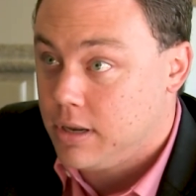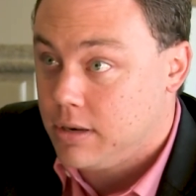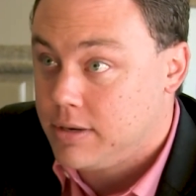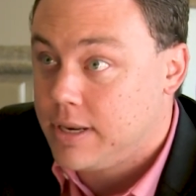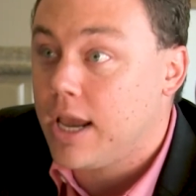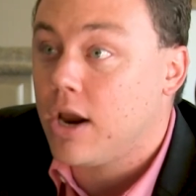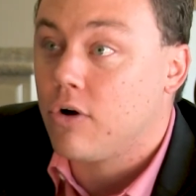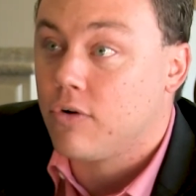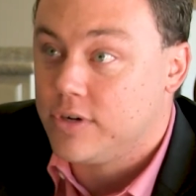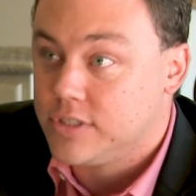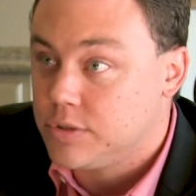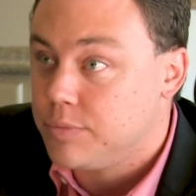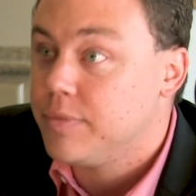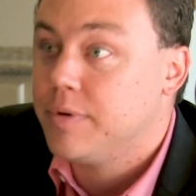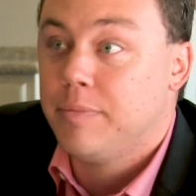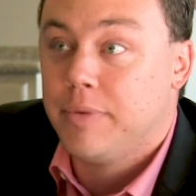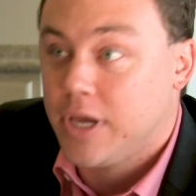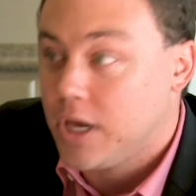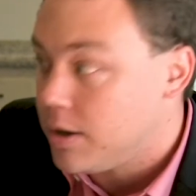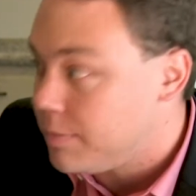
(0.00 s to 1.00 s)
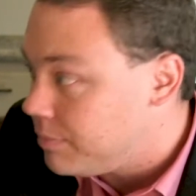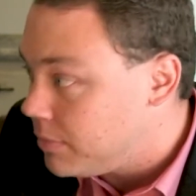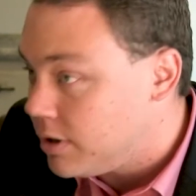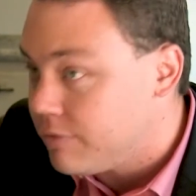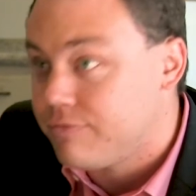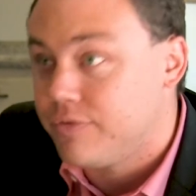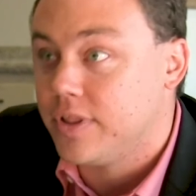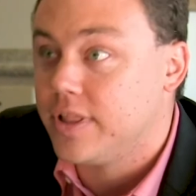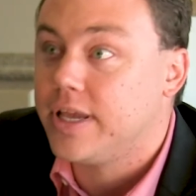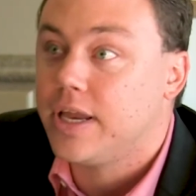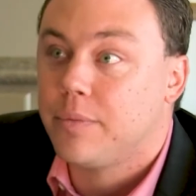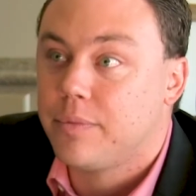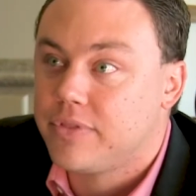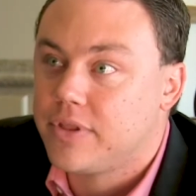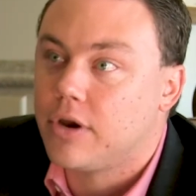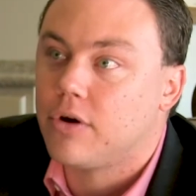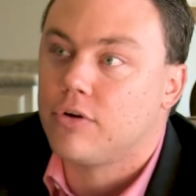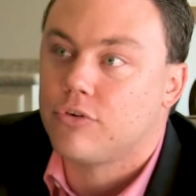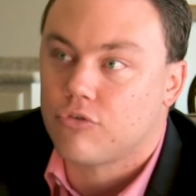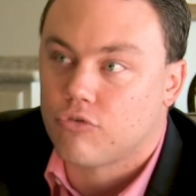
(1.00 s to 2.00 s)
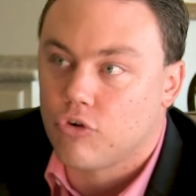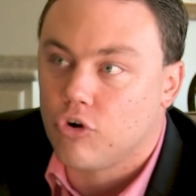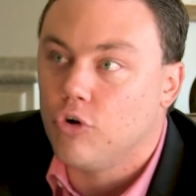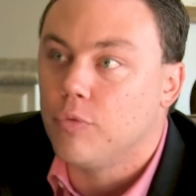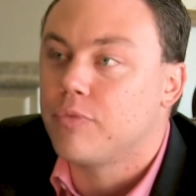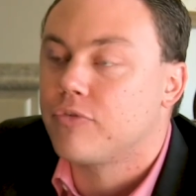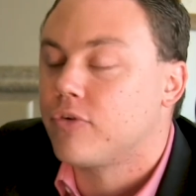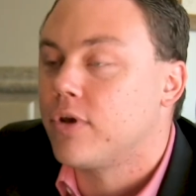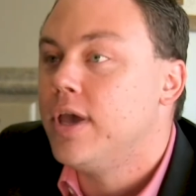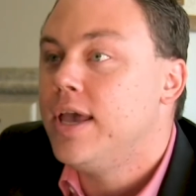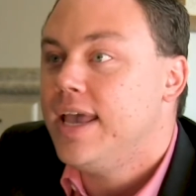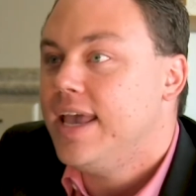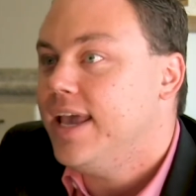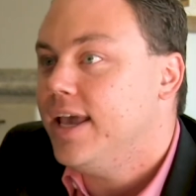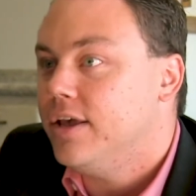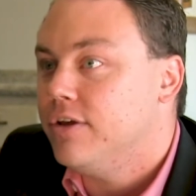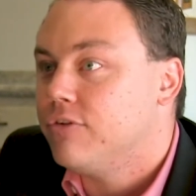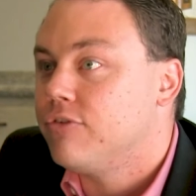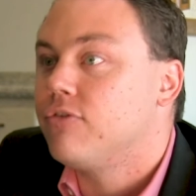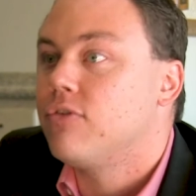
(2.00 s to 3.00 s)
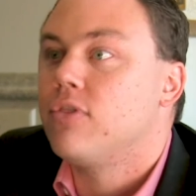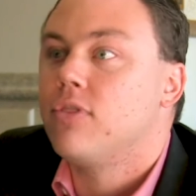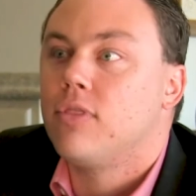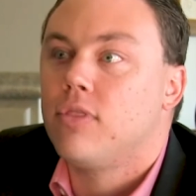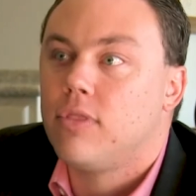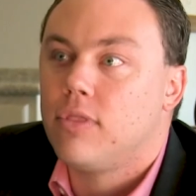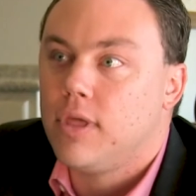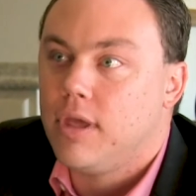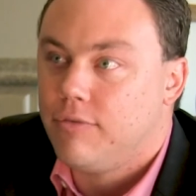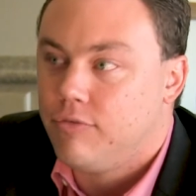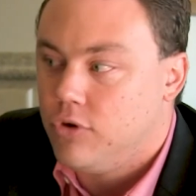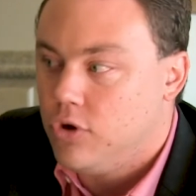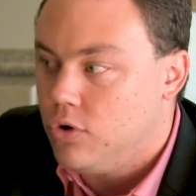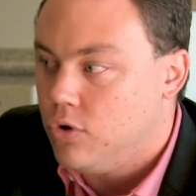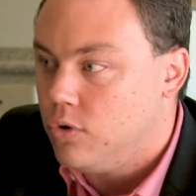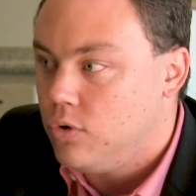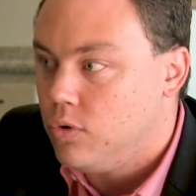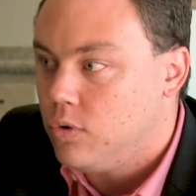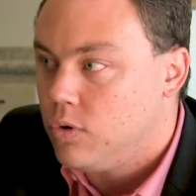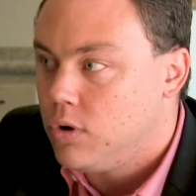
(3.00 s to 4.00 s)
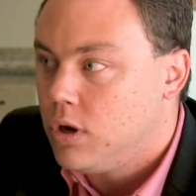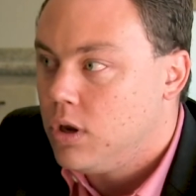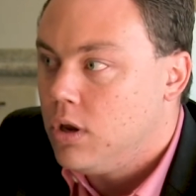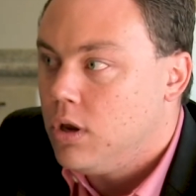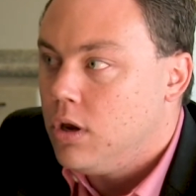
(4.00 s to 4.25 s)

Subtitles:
terrorism and become affiliated with terrorist groups is if you